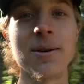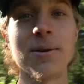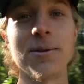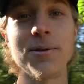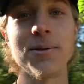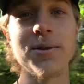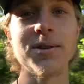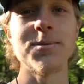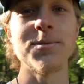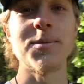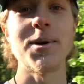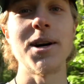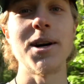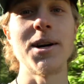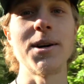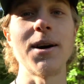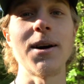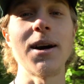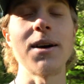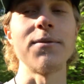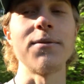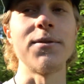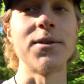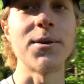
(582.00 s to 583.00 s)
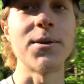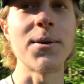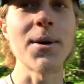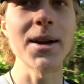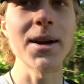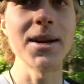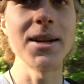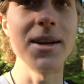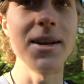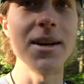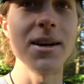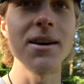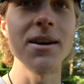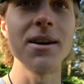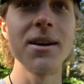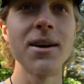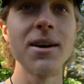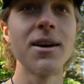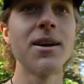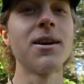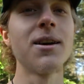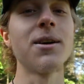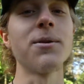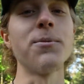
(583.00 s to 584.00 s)
through tomorrow. I have no idea
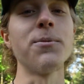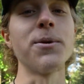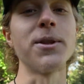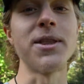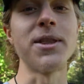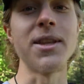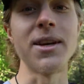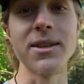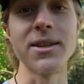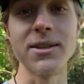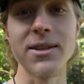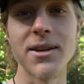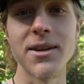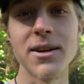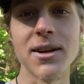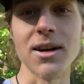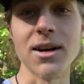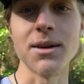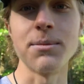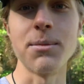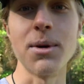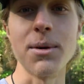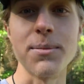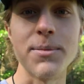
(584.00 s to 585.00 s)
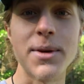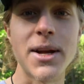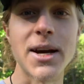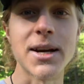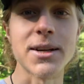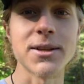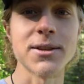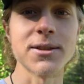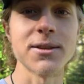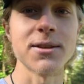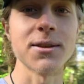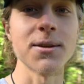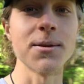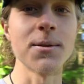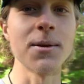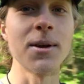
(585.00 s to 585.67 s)
what thing is going to come up next.